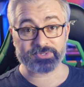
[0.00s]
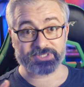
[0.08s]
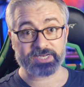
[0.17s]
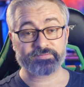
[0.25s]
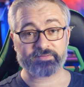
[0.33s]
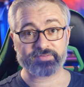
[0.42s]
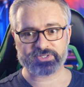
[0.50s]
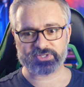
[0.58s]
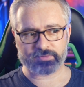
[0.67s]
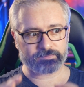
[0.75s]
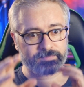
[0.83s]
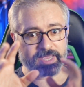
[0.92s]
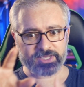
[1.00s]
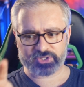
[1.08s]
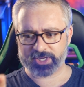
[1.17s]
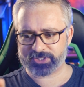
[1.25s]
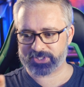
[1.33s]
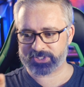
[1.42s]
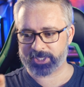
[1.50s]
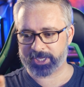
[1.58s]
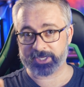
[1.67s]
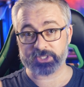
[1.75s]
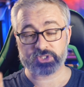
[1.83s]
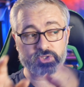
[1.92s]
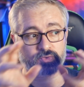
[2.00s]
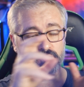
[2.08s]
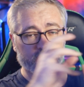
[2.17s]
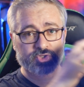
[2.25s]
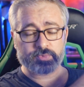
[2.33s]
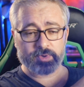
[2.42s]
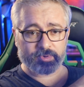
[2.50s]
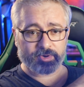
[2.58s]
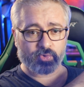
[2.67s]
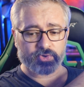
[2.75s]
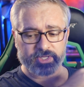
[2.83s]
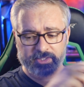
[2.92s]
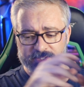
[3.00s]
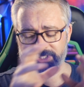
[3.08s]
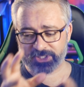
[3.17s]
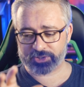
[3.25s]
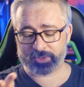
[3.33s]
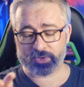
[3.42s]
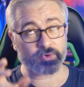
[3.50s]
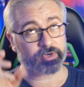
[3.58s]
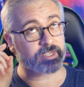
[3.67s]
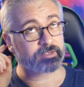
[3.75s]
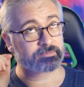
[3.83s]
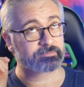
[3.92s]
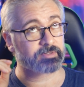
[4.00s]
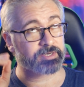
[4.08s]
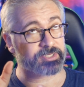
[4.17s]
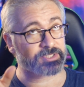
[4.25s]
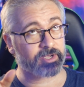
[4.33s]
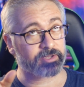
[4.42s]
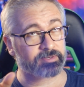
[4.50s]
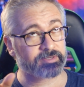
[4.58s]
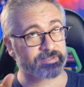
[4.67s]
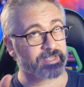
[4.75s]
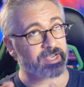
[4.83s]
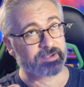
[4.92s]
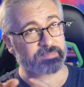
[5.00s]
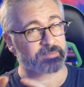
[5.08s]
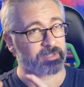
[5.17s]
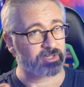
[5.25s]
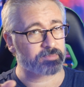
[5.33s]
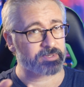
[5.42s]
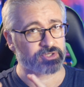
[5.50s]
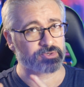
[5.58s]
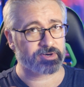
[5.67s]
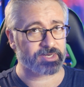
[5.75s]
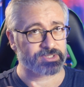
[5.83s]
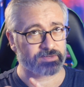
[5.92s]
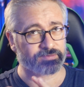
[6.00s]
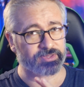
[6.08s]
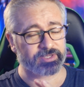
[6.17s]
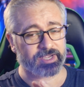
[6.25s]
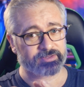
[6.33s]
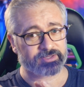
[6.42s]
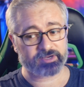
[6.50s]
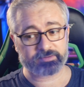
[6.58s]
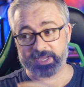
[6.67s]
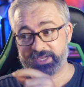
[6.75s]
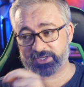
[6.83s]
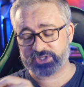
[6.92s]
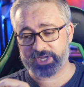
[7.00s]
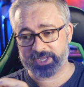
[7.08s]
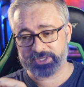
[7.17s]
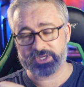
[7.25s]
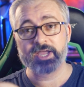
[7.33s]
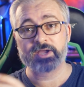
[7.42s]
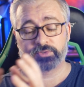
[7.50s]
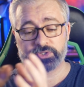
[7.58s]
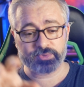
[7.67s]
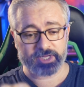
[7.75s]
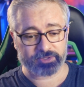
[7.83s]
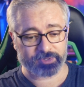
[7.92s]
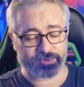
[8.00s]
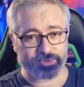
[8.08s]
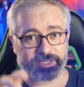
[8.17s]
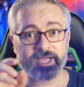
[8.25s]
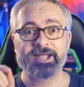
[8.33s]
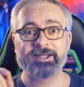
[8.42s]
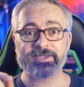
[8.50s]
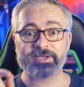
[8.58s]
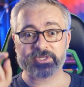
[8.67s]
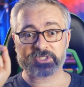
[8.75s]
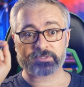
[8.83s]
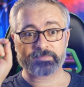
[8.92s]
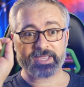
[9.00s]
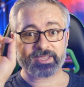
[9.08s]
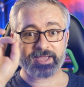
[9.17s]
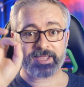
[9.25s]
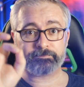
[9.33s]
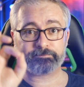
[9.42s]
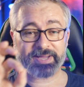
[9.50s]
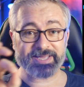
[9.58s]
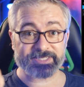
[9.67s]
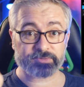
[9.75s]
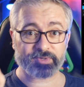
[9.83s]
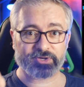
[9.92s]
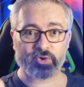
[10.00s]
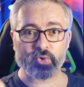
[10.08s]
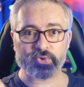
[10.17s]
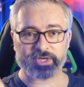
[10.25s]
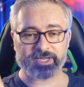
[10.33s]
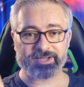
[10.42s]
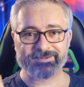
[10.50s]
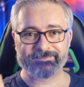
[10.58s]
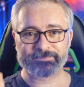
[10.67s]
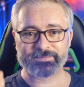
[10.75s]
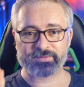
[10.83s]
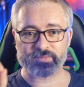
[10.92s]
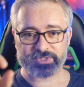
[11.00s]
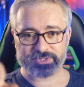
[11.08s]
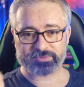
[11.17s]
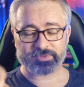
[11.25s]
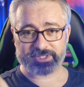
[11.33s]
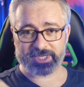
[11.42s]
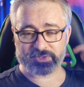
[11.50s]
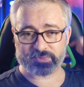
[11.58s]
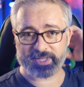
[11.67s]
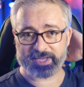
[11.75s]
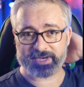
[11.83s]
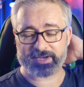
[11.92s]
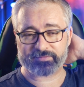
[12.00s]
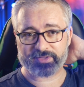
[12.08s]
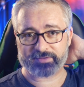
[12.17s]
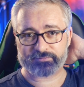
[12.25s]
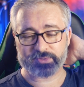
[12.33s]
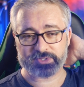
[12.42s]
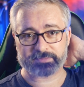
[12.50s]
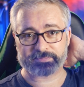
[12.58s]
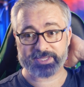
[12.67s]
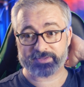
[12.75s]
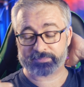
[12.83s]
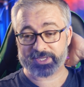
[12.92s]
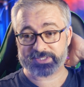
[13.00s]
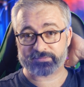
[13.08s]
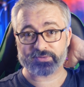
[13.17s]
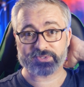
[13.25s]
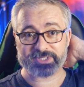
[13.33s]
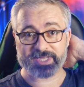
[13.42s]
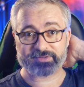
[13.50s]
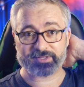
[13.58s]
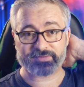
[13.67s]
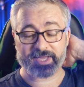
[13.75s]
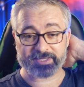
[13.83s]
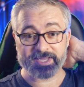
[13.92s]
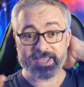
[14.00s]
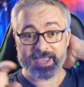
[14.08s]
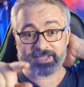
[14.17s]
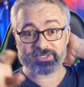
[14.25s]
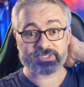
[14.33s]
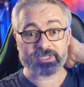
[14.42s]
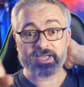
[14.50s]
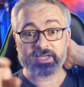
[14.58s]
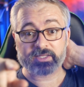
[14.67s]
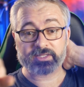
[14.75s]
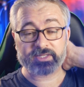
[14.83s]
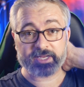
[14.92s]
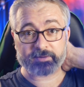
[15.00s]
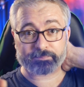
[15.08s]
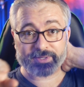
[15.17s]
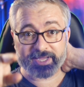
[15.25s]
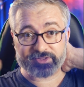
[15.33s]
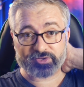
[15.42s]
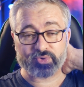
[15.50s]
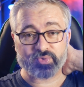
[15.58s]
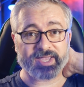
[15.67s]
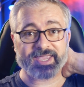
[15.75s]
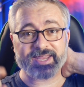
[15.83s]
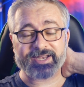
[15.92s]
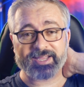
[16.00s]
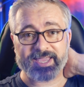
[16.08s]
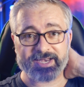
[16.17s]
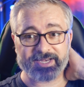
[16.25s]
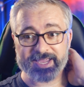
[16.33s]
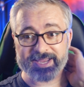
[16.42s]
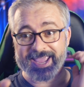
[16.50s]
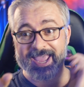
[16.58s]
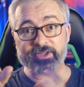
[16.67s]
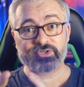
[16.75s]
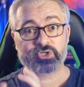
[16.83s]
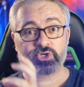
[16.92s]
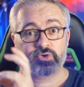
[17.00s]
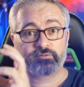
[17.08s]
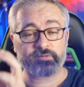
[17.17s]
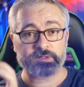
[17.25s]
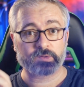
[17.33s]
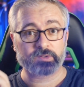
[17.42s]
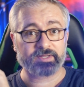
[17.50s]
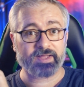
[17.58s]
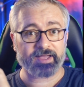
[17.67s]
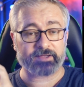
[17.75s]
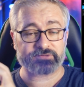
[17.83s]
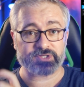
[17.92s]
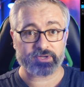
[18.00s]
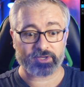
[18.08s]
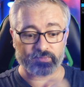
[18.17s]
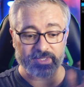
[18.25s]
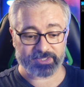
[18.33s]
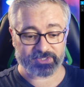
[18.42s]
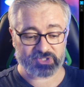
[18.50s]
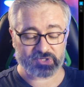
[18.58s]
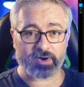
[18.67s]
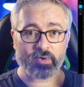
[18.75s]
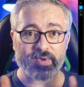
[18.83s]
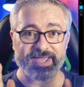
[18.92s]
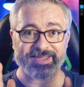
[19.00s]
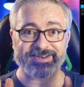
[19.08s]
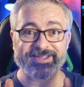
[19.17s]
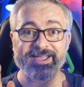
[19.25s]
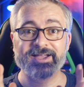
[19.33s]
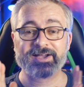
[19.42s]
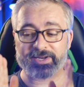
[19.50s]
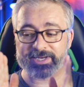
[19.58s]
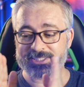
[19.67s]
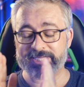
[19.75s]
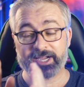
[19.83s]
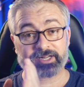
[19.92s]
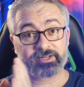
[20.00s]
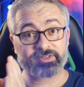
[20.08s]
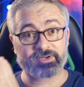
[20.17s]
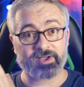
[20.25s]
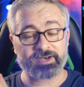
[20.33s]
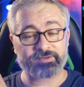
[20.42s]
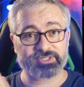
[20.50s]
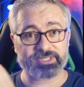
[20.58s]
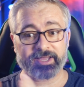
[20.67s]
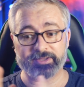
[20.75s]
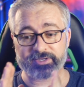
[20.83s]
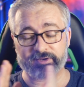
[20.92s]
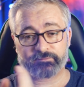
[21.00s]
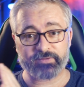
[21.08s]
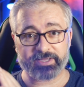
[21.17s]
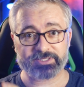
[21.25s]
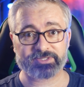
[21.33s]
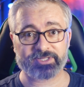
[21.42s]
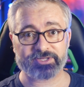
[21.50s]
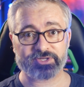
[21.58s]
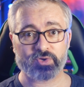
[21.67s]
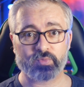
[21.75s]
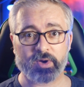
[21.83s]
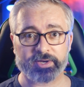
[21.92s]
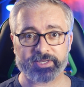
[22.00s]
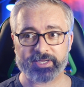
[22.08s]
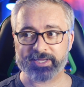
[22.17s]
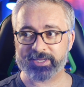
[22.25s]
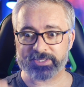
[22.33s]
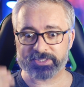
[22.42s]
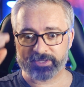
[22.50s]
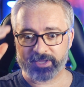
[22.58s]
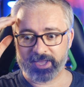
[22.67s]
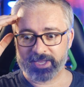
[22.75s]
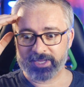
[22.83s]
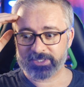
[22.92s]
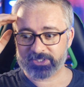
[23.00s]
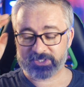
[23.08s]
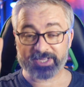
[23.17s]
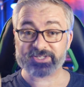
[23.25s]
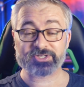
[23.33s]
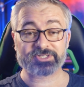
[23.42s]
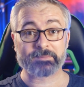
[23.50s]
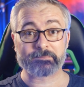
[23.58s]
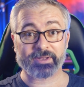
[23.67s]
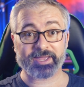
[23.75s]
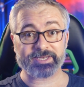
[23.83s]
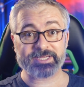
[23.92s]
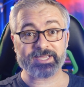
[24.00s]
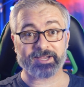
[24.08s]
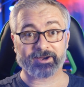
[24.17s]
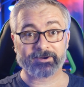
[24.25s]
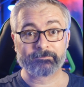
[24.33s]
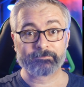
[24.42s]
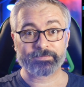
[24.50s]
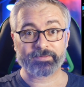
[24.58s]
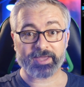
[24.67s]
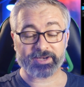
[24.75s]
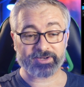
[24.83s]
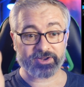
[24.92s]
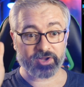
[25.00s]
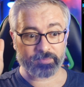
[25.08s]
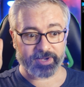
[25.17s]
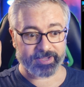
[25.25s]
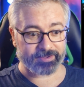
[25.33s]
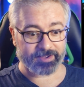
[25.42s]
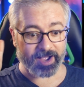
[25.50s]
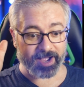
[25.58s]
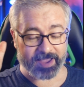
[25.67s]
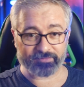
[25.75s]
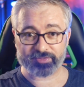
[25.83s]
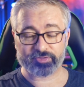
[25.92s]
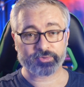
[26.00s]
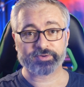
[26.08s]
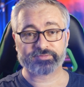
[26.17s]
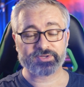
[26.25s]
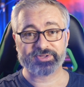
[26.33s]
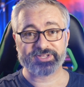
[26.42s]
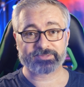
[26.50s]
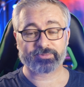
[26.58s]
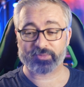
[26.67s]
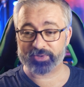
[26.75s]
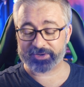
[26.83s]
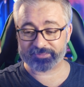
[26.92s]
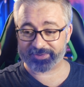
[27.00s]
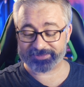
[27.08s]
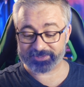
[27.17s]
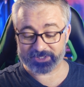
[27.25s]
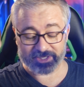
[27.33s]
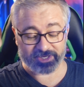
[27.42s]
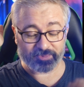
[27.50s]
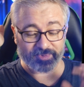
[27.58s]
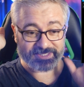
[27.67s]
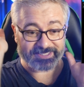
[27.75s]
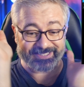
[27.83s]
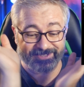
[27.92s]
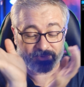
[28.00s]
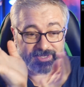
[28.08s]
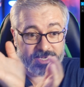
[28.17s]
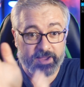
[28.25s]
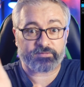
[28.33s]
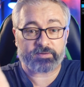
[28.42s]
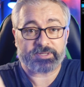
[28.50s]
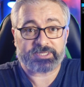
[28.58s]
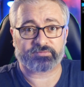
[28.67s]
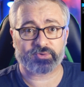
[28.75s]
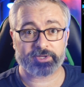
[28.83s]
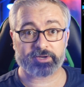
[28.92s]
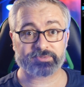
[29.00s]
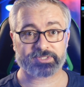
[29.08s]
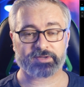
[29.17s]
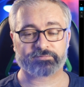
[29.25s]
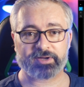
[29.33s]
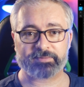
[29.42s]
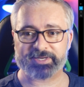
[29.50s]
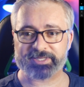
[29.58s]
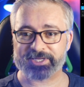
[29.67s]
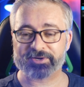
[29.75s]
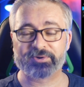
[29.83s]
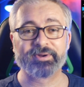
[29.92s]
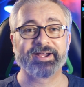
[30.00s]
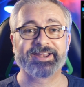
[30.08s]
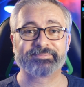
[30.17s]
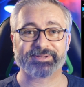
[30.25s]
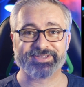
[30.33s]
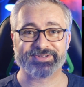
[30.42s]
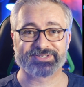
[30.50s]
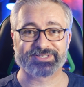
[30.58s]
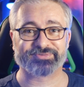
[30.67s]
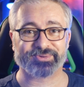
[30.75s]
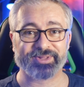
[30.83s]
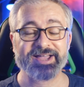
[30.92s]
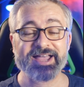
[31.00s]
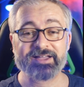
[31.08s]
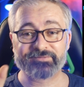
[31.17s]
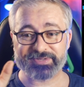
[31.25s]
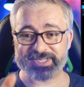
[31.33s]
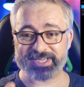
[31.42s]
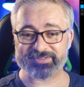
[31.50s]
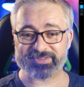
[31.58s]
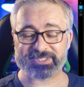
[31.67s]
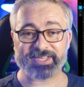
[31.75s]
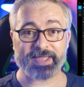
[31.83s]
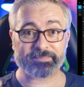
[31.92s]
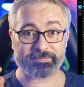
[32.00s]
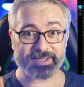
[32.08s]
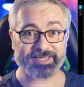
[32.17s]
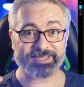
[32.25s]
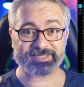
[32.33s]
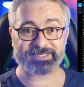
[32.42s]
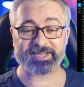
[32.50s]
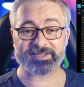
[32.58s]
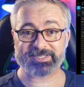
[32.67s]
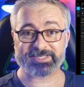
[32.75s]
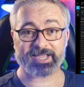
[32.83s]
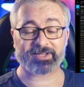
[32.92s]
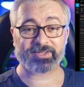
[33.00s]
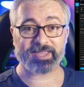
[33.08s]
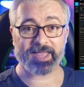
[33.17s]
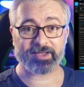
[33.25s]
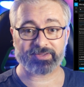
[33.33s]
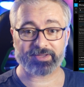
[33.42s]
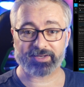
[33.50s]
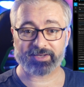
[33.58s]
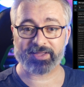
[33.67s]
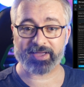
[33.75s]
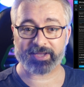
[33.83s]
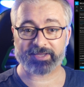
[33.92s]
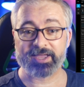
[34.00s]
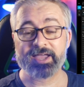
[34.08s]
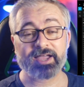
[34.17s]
So instead of having to make a change to the settings, do a recording, listen to the recording, and decide, oh, okay, maybe a little bit too aggressive on the gate there, make it a change, do another recording. You can just make a bass recording, which it does without any of the filters applied, and applies the filters after the fact, and just let it play through again and again and again as you fiddle live. So you can really zero in on exactly the kind of sound and effects that you want. It is such a simple idea, And I don't know why I haven't thought of doing this before. I don't know why it's not in every piece of audio software, but it's incredibly useful for setting this thing up and making it sound exactly how you like.